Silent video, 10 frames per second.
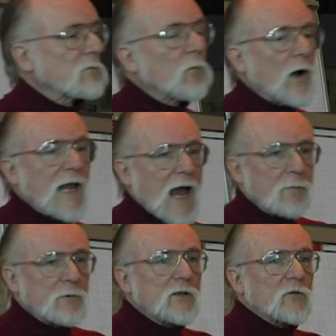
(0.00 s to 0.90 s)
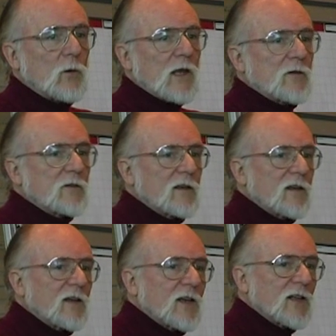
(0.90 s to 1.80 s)
what happens when
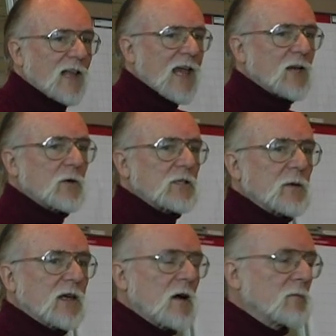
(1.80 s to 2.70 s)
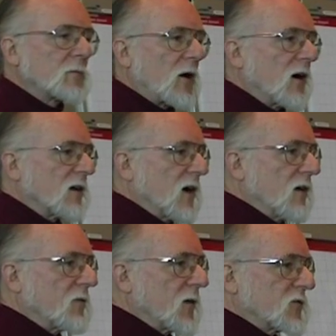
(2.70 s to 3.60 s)
language becomes part
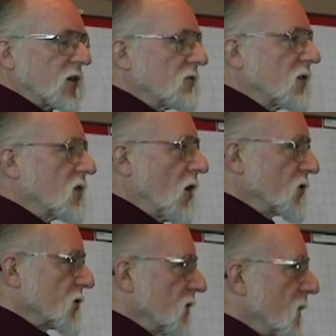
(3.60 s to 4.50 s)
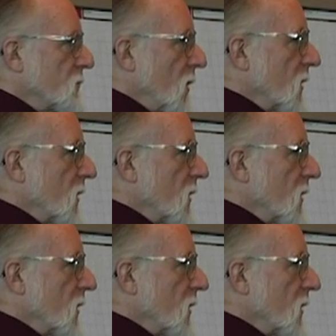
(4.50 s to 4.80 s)
of the general culture and part